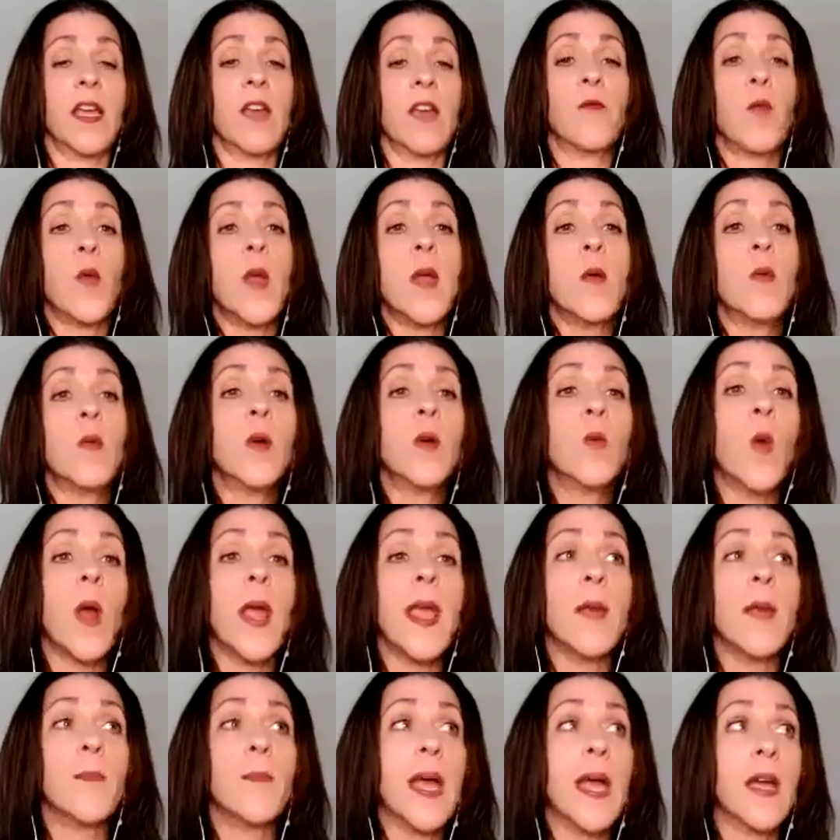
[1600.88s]
if we were
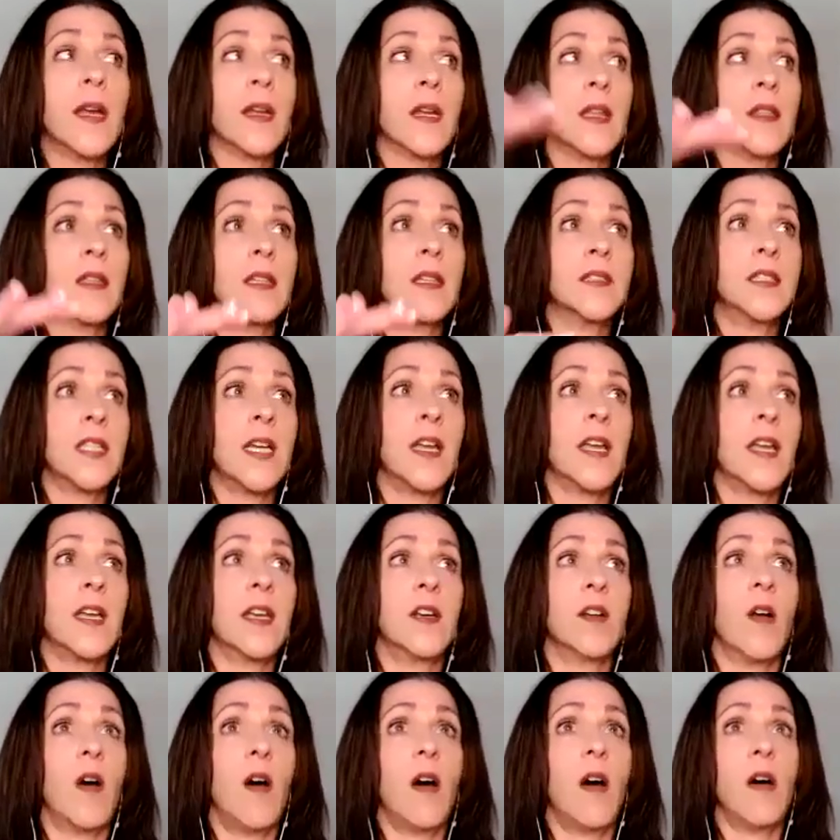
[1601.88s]
way back in the day
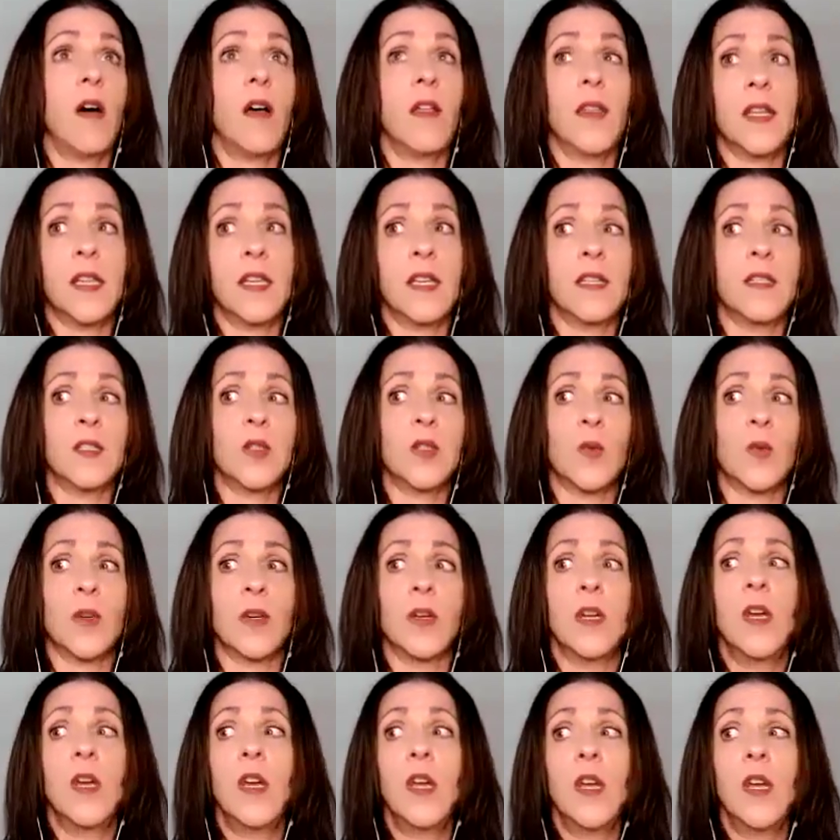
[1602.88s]
and all the kids
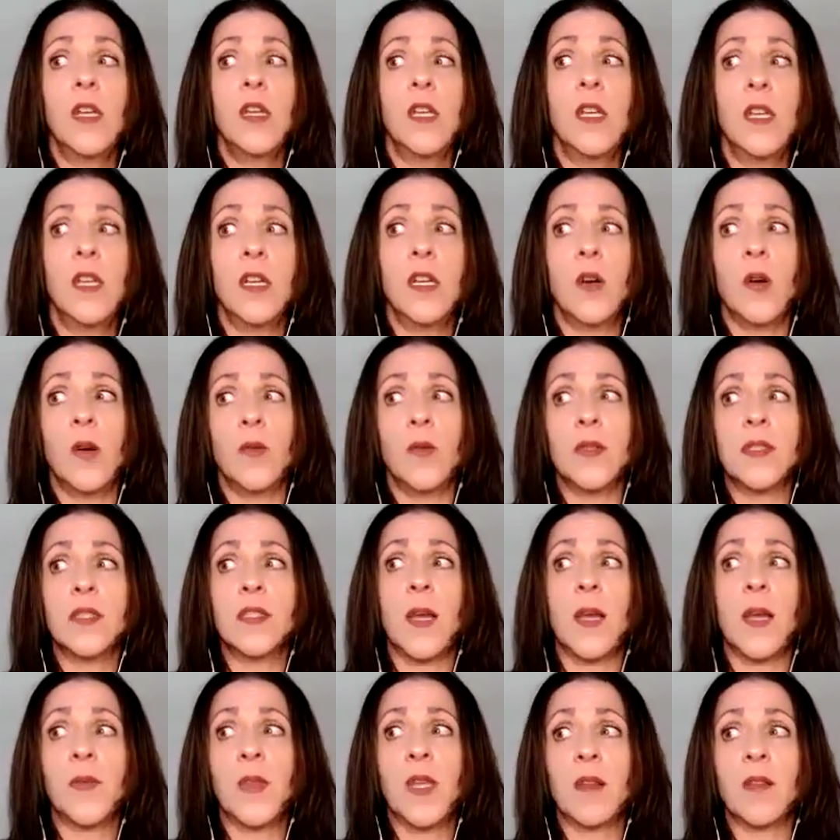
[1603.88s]
were, it was
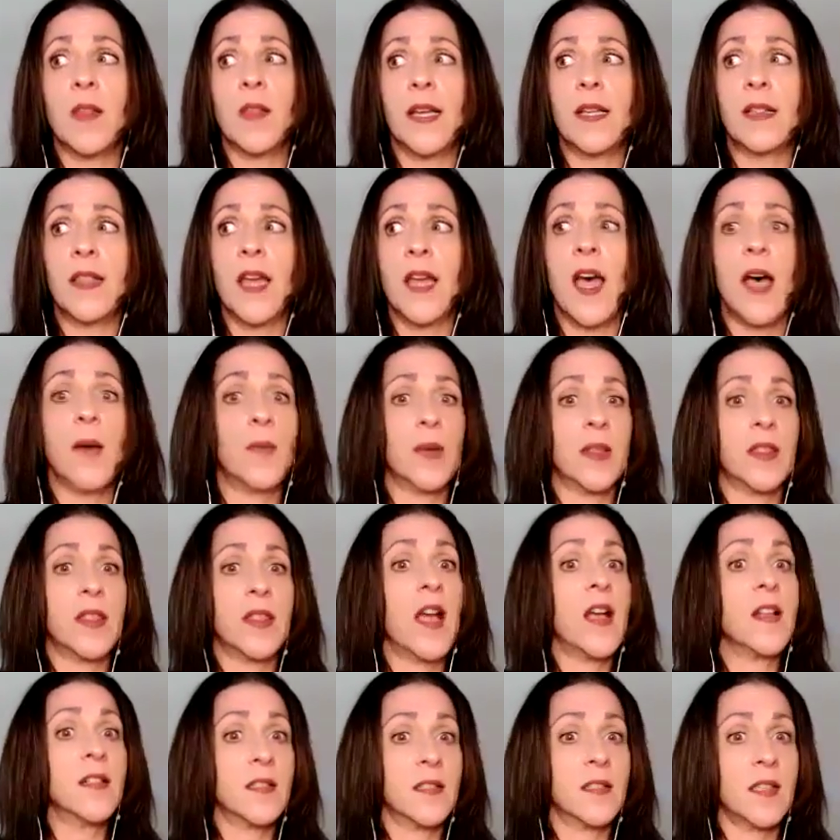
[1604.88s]
something like that, but
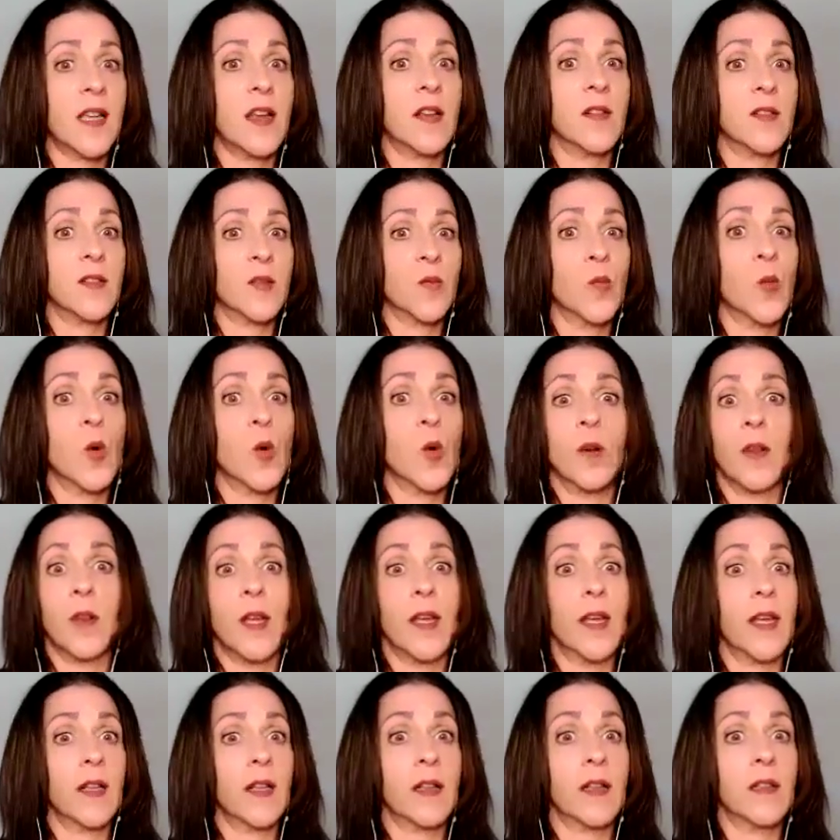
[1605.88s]
that sounds more
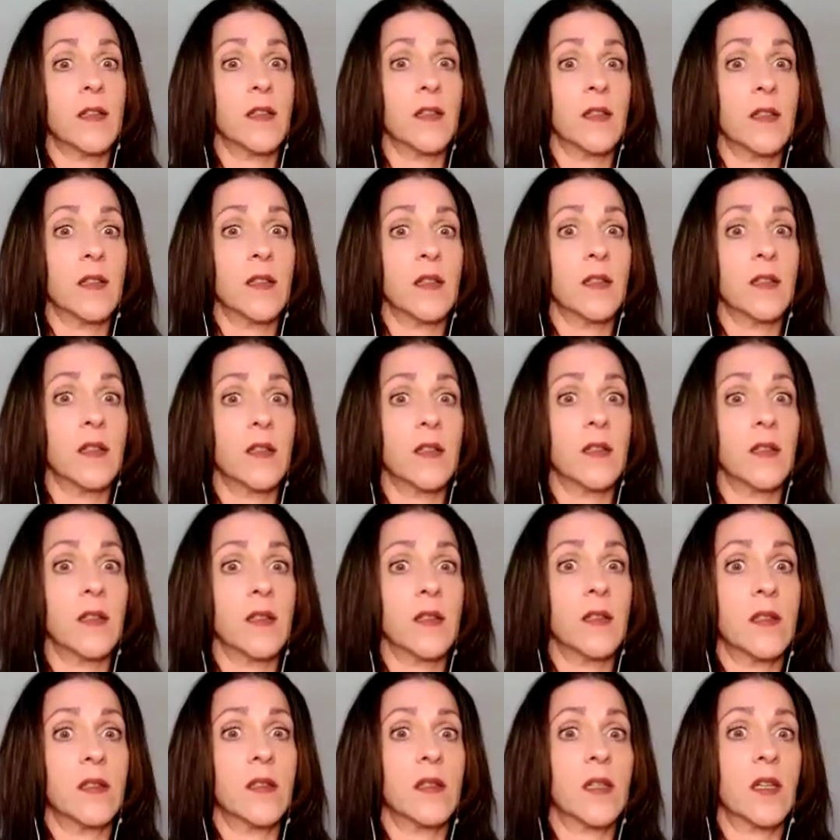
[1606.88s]
like
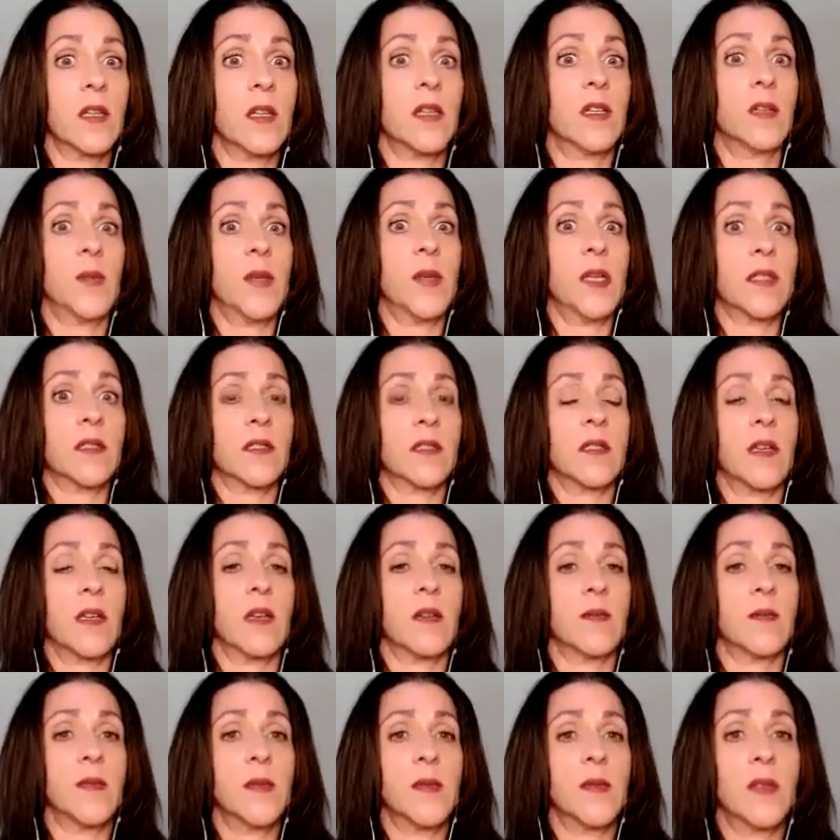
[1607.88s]
kind of messed up.